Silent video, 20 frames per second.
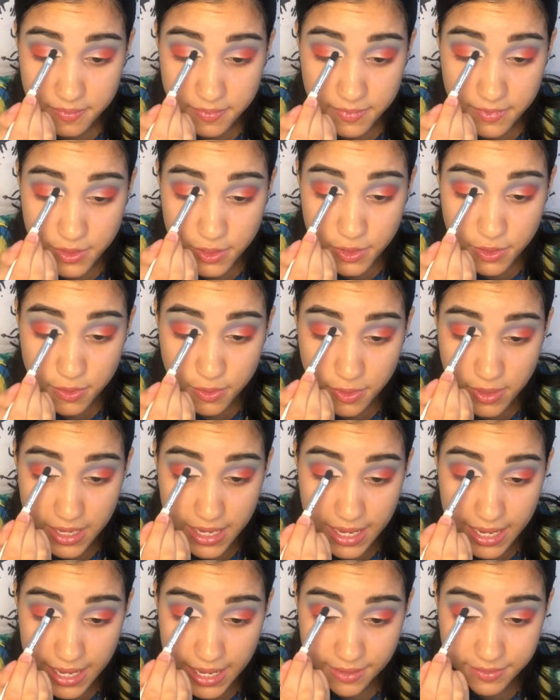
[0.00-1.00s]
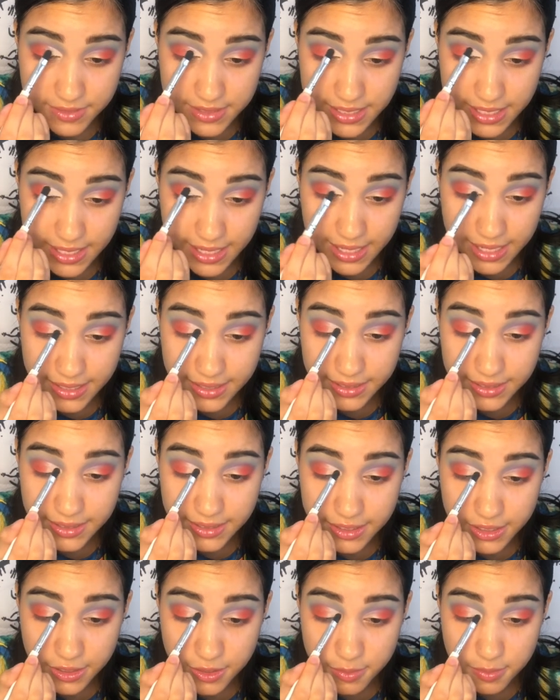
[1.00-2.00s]
You don't have to add
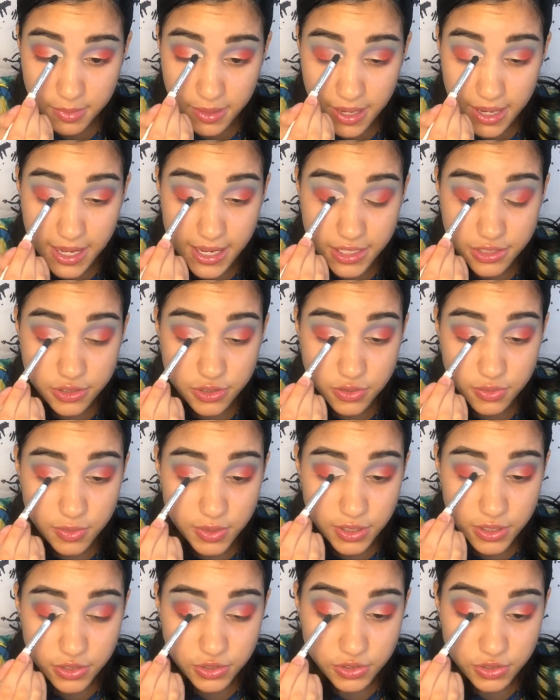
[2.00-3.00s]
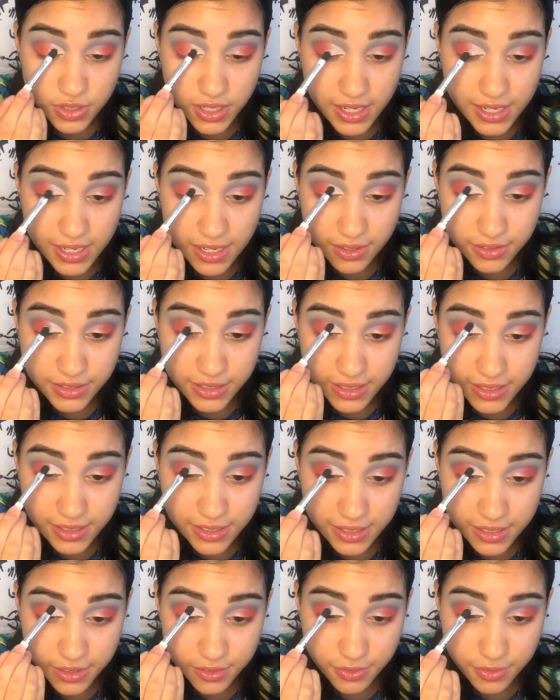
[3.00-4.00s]
glitter, but I just want to try out the
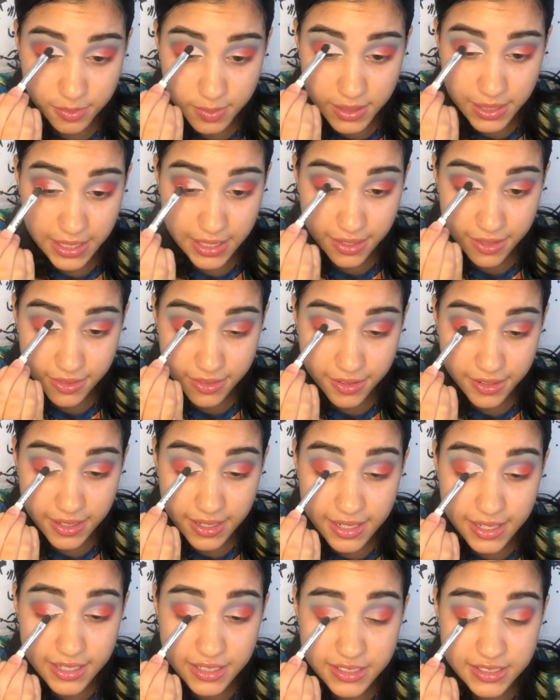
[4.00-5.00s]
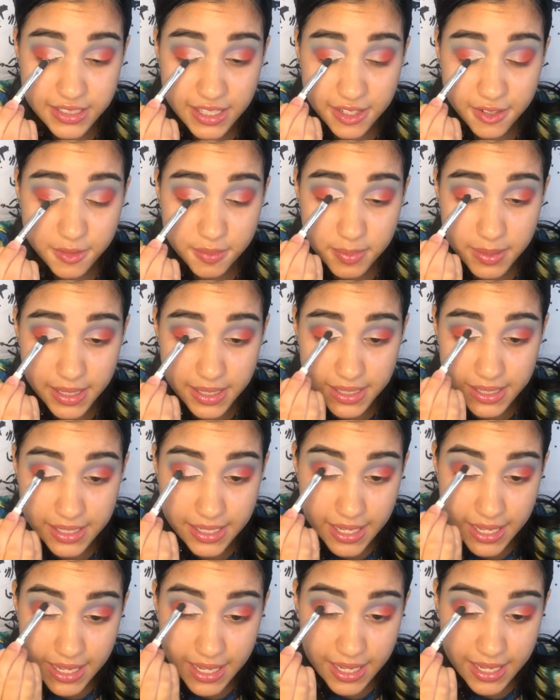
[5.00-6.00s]
glitter from the other eyeshadow palette.
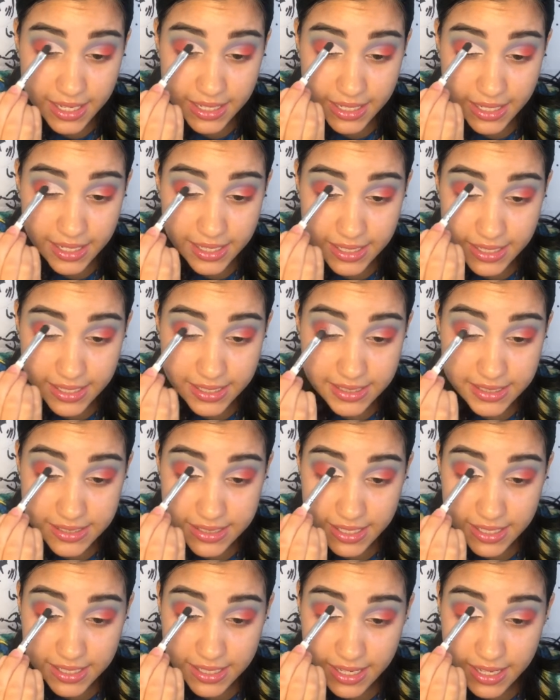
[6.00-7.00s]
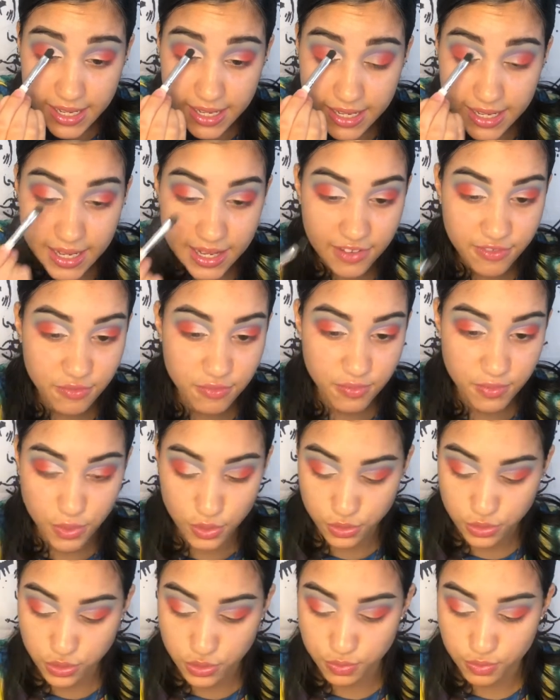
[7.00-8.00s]
Like I said, I have
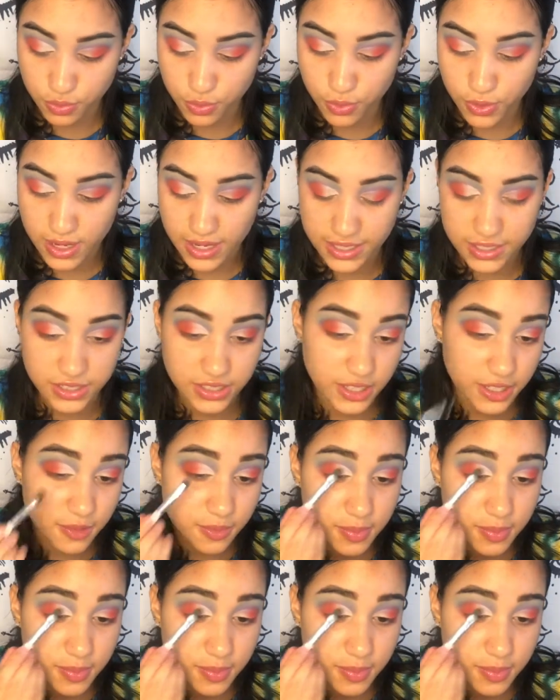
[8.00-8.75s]
multiple eyeshadow